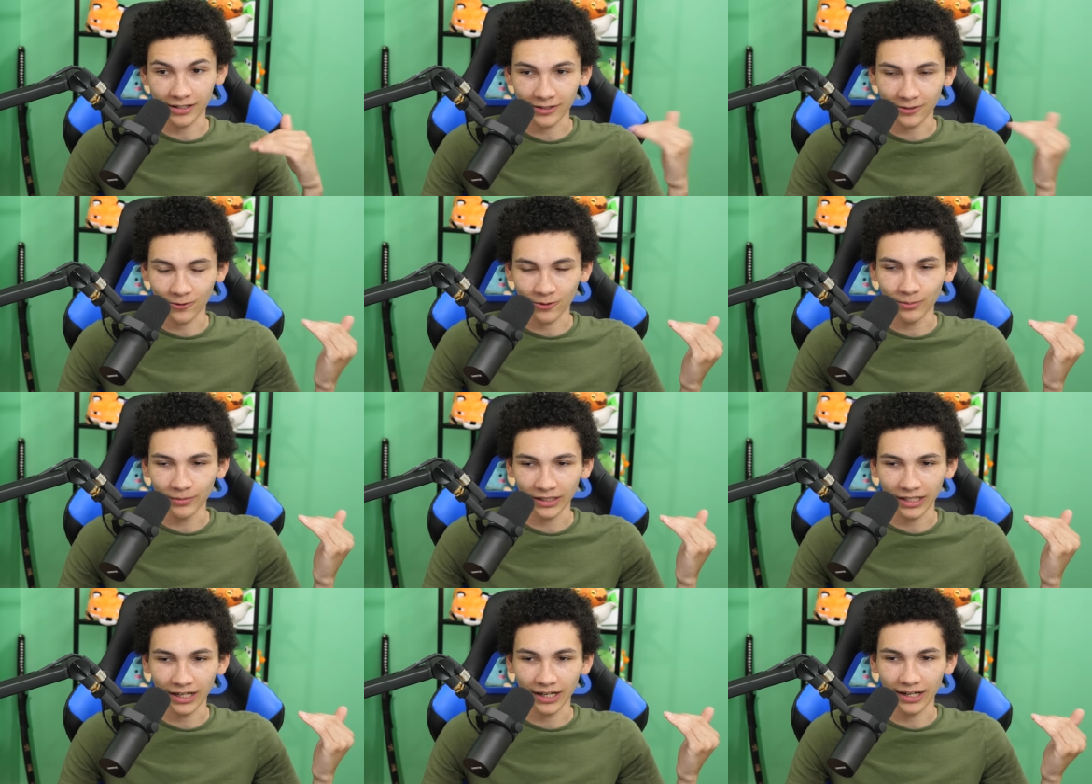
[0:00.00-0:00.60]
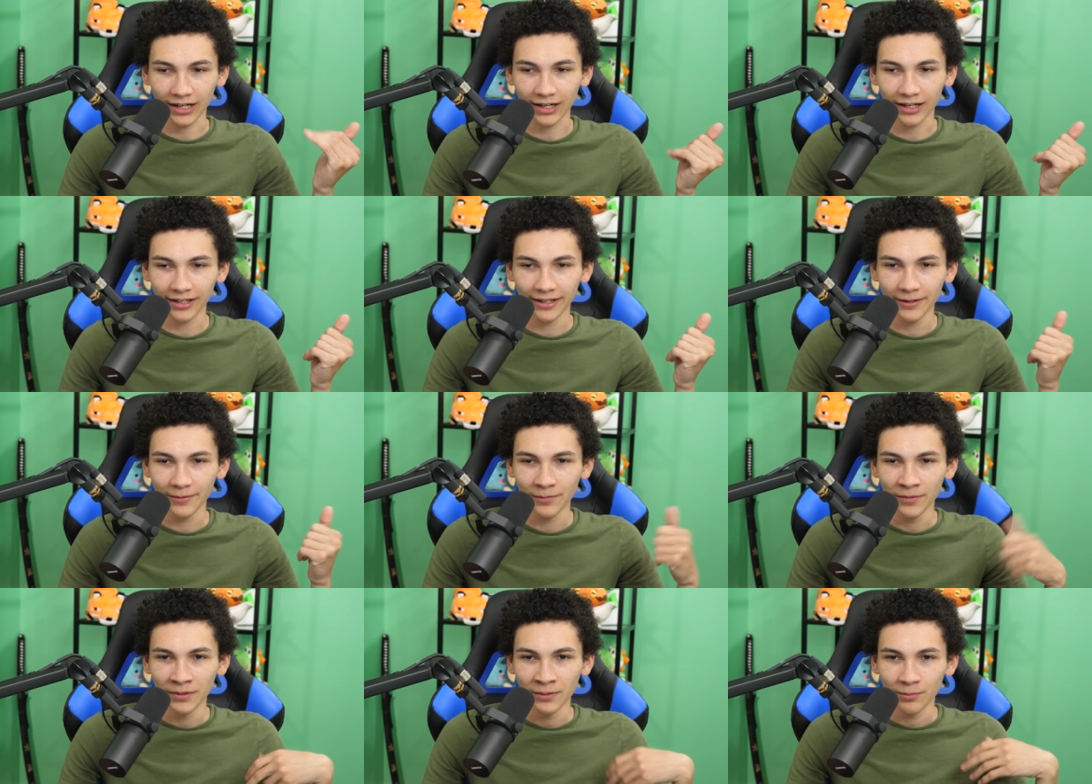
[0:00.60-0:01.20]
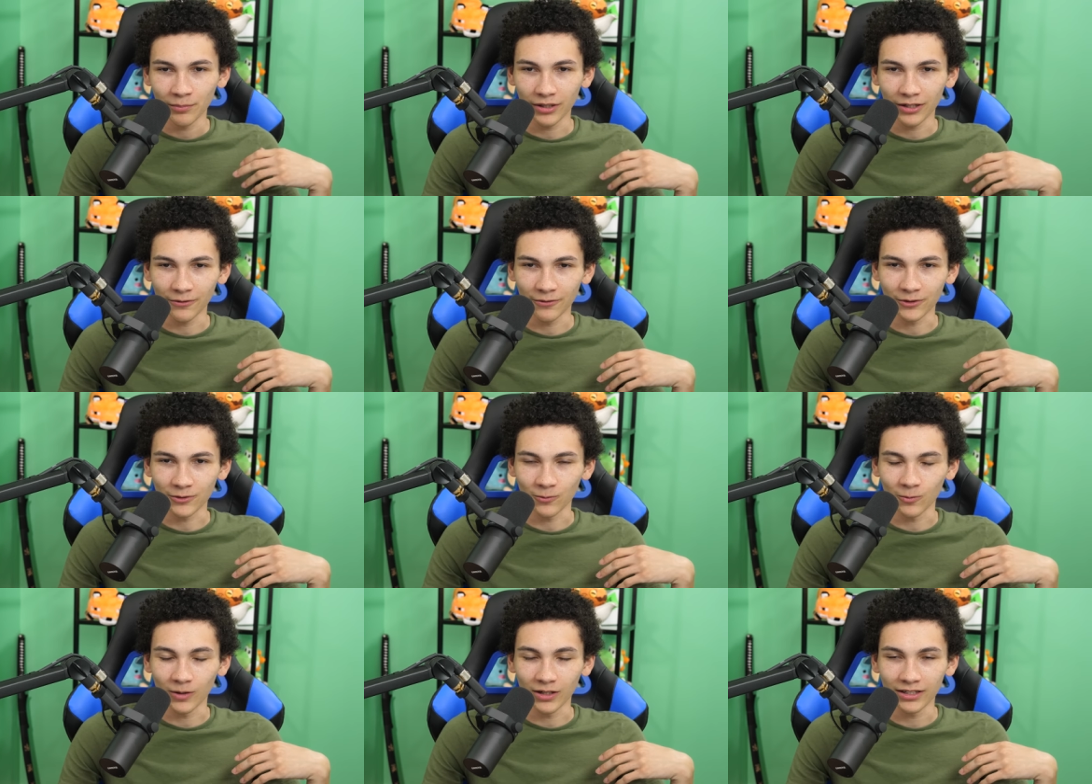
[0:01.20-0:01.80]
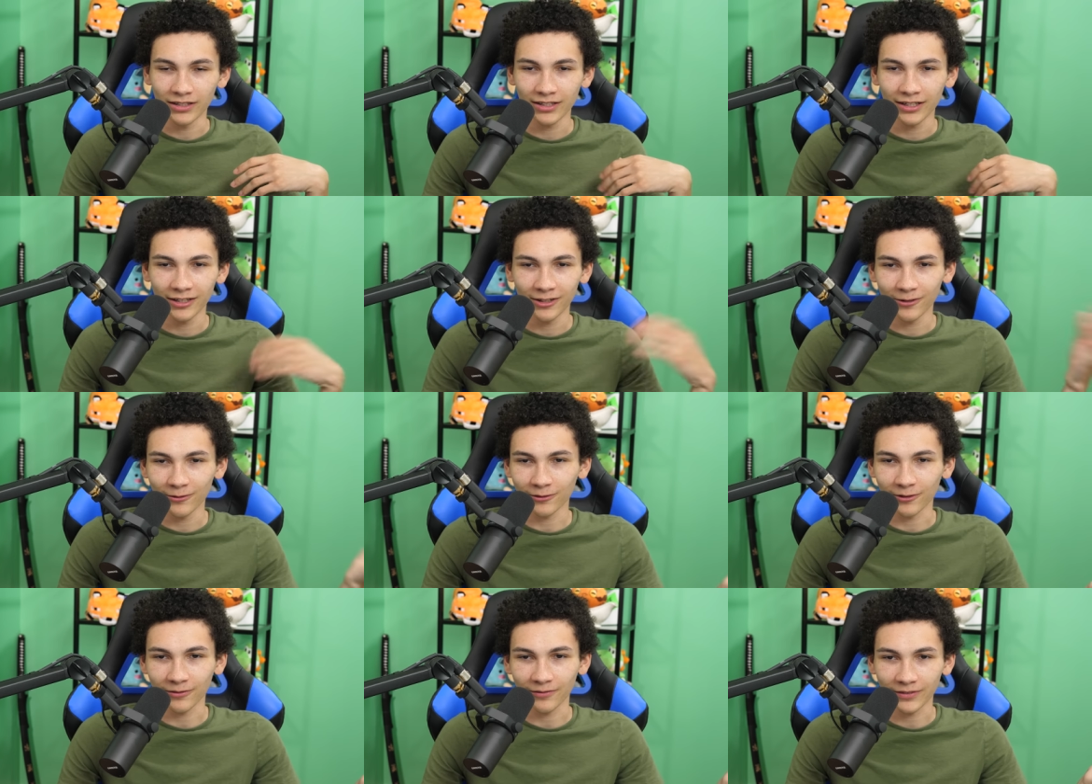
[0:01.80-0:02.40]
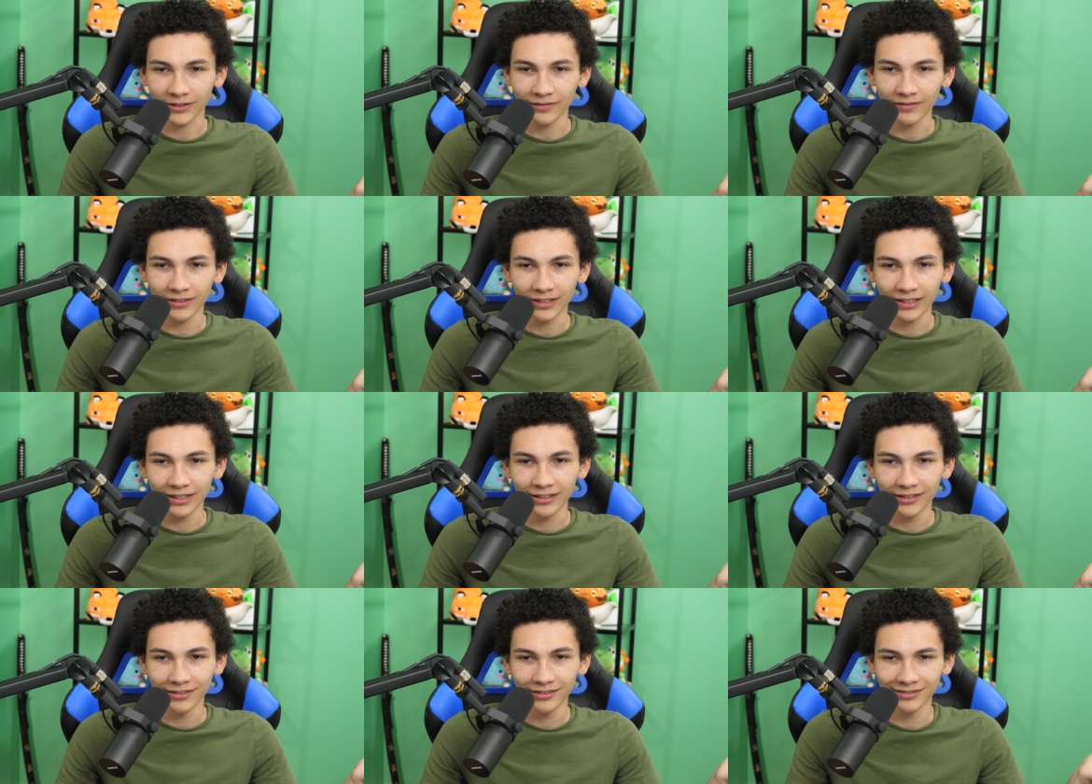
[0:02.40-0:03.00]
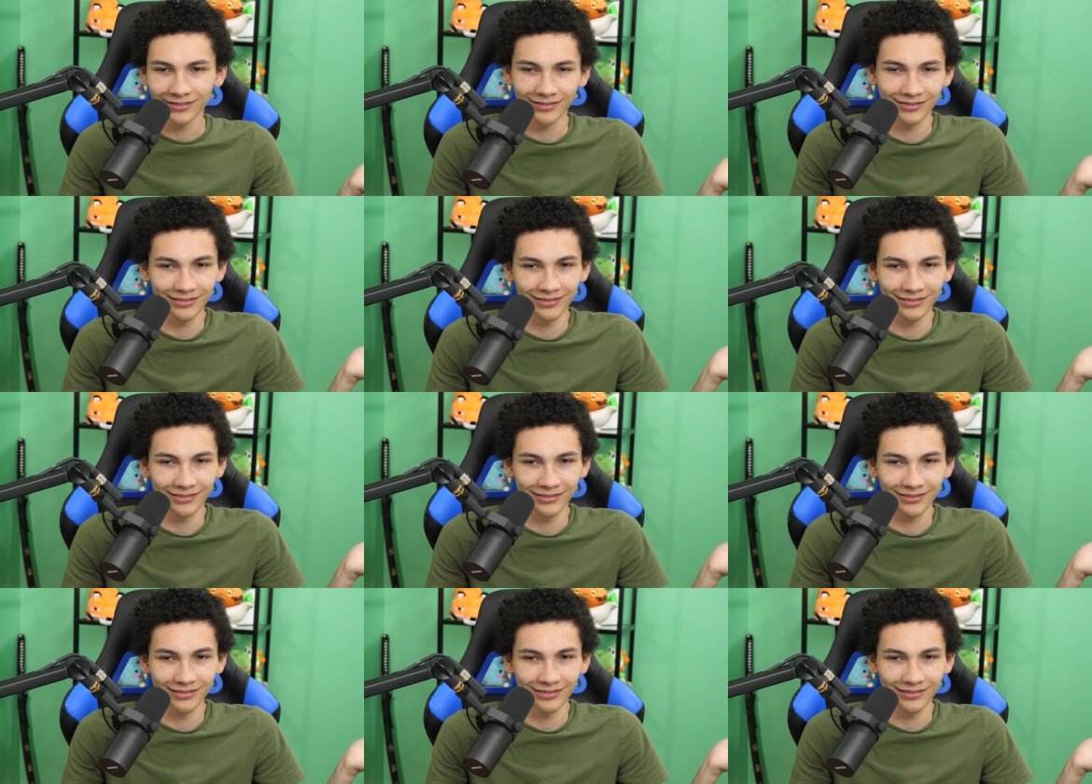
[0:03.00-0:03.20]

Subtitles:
It's normally high, but it was 110 over 50.